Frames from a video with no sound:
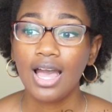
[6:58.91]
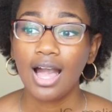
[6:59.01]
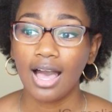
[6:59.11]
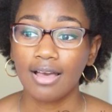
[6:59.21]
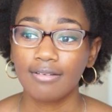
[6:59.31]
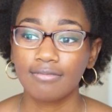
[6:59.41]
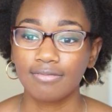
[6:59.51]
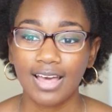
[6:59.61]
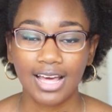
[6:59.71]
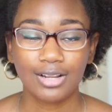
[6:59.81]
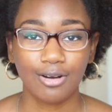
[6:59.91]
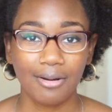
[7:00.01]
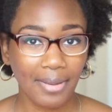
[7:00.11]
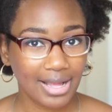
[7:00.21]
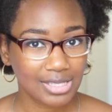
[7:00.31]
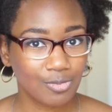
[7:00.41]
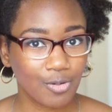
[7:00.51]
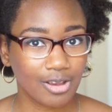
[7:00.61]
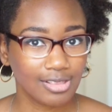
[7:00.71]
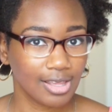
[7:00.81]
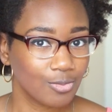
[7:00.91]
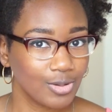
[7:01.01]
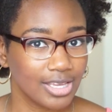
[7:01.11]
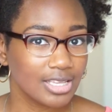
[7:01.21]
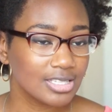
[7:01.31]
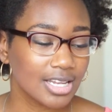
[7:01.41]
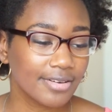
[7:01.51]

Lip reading: I've kind of gone back to wearing like wigs and